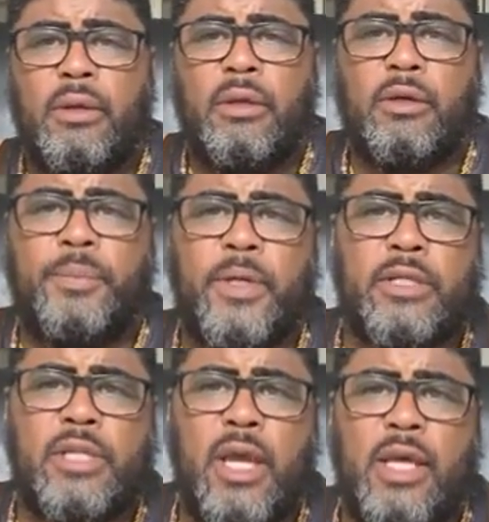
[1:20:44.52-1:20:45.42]
he'll put
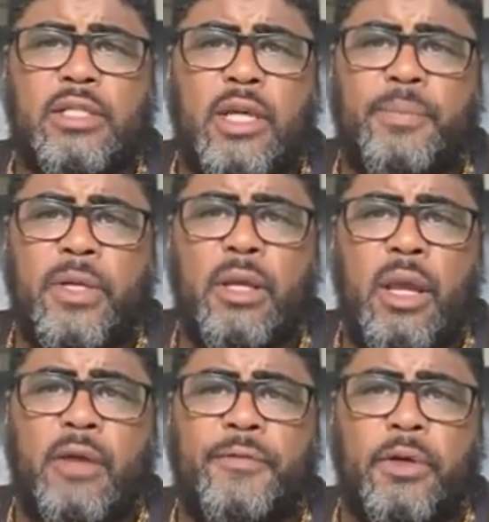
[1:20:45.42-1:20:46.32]
his ass up in the
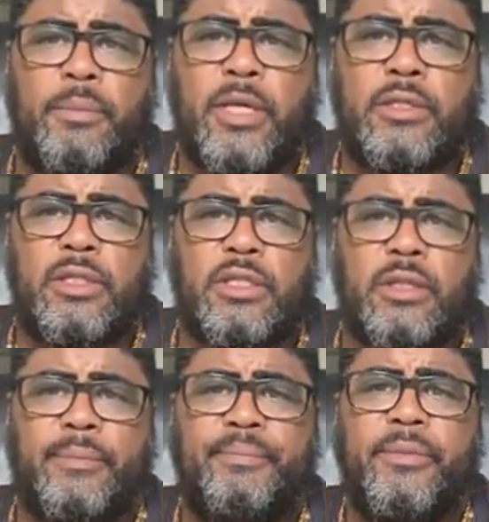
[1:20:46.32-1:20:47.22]
air for the beast
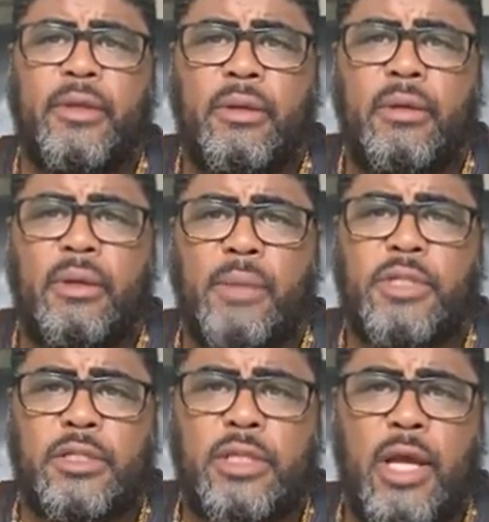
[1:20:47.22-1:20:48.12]
system. I'm
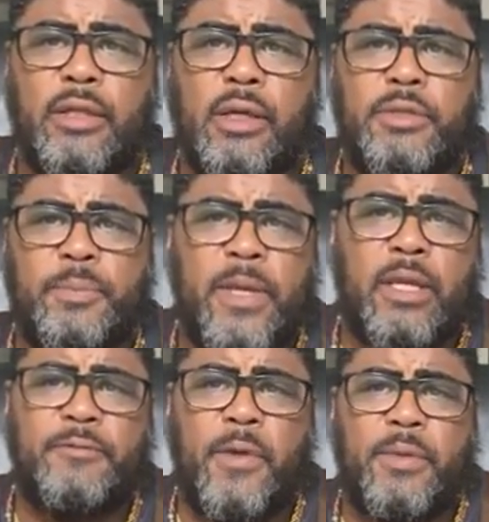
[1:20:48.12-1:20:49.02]
just telling you, I'm
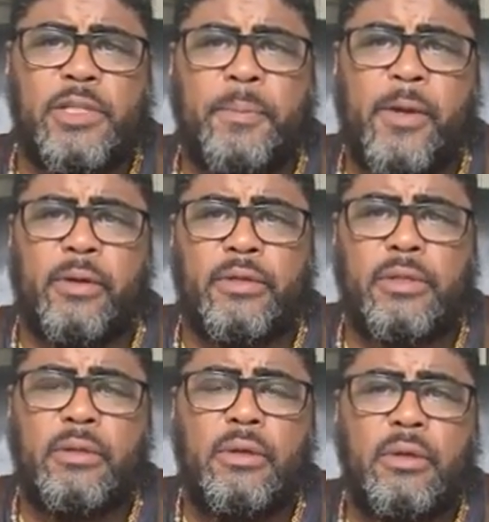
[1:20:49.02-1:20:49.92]
speaking from
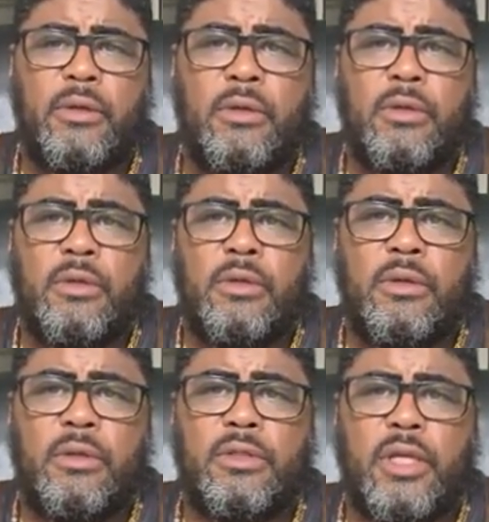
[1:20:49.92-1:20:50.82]
experience.
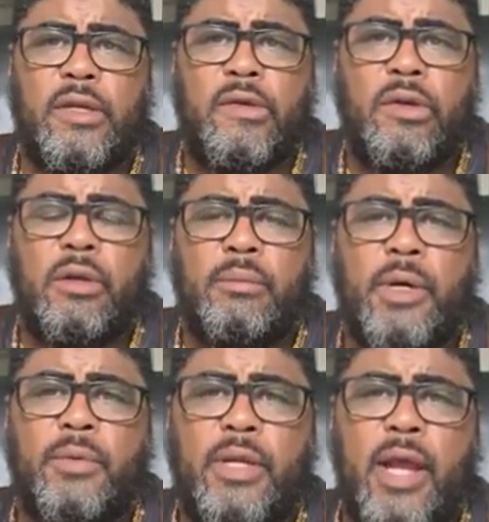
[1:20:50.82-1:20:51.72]
You see,
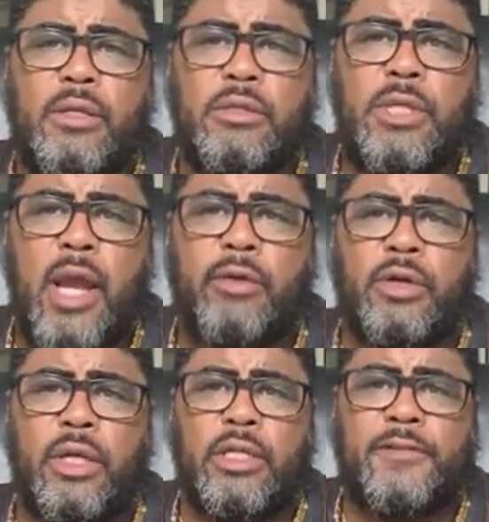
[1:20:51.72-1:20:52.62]
but when that
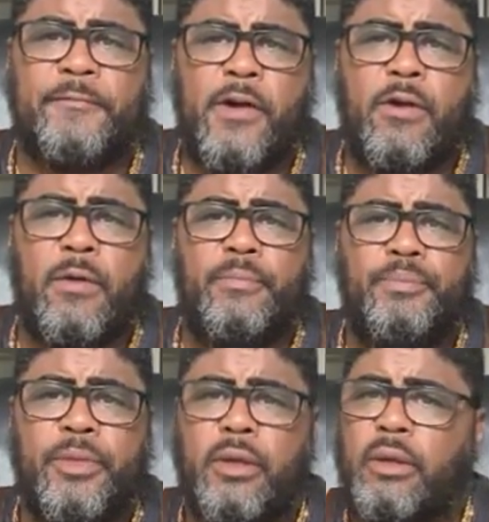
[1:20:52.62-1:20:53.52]
integrity is
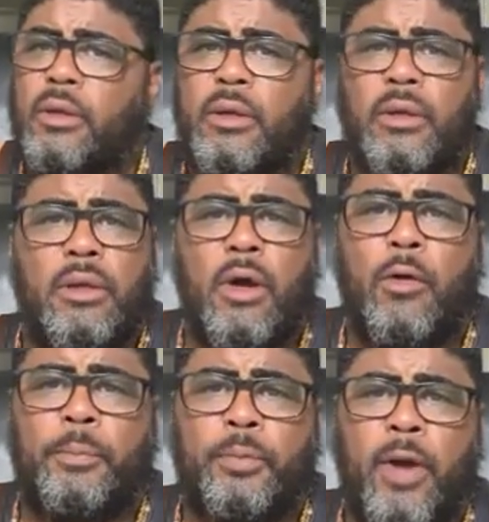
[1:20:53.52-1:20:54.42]
firm,
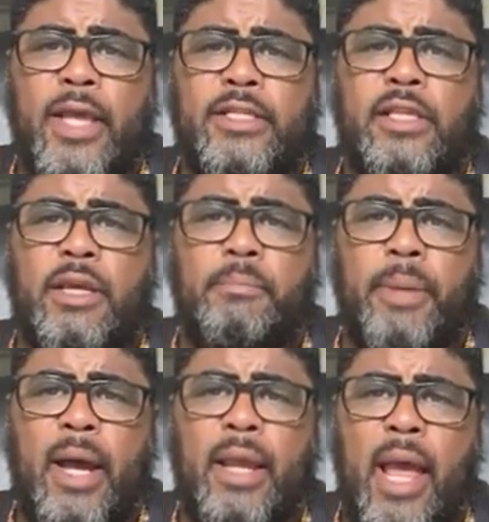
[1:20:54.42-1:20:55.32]
no price can
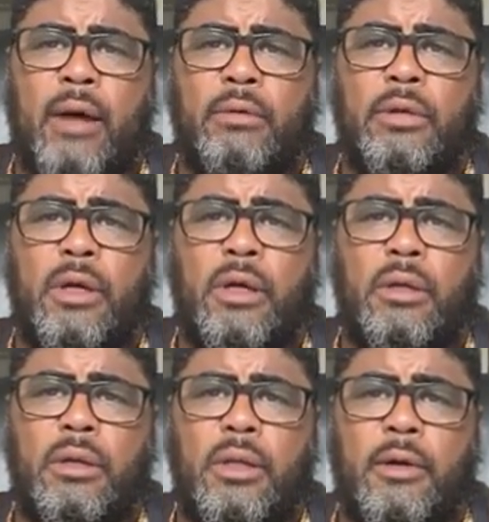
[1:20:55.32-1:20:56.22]
buy out
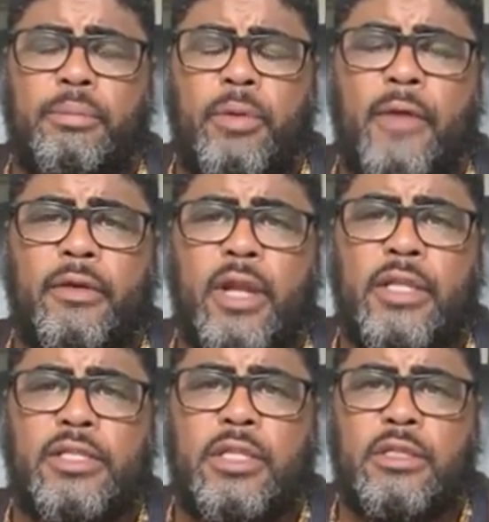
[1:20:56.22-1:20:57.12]
a, a brother
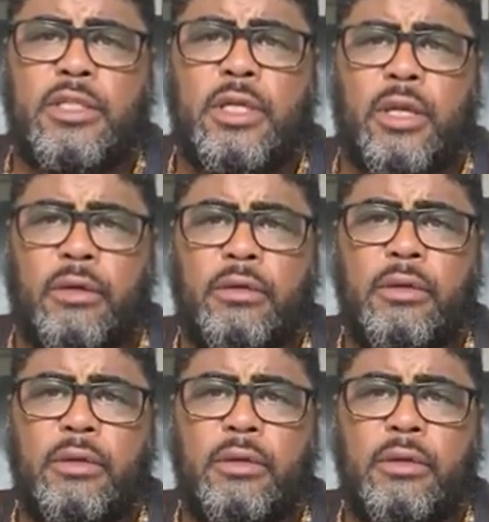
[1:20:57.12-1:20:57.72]
that's sincere